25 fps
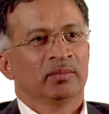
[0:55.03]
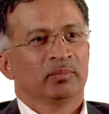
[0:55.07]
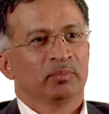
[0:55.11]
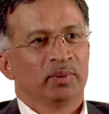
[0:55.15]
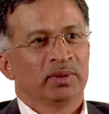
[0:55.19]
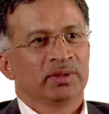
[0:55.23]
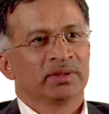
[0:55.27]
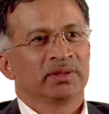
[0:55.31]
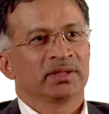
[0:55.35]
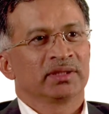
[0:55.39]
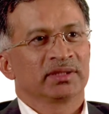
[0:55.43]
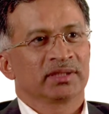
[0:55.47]

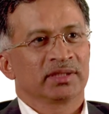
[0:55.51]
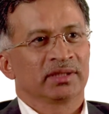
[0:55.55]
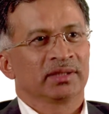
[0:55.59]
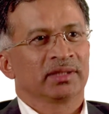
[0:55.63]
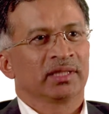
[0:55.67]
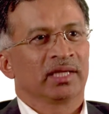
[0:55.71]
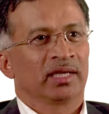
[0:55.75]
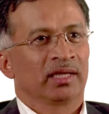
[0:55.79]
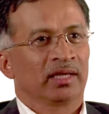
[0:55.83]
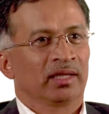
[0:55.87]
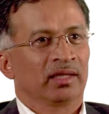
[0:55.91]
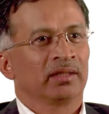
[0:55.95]
business
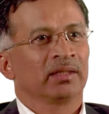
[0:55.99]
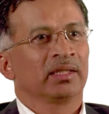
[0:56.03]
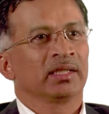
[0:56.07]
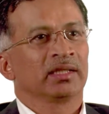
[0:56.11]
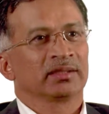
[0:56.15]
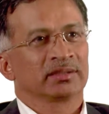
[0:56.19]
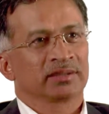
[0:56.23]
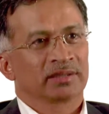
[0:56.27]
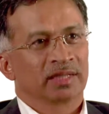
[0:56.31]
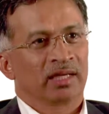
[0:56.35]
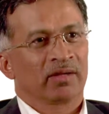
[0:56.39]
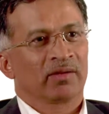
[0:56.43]
and
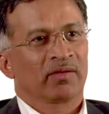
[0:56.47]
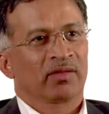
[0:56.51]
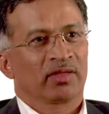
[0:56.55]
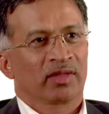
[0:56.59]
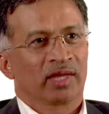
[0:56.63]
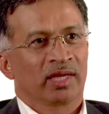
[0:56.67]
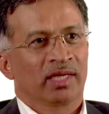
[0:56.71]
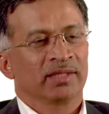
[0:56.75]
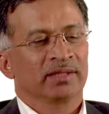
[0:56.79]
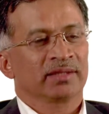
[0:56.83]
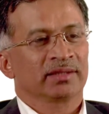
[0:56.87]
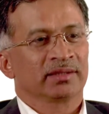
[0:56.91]
analytics side of
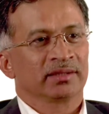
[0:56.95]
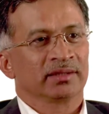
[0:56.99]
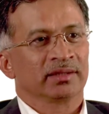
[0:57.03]
things.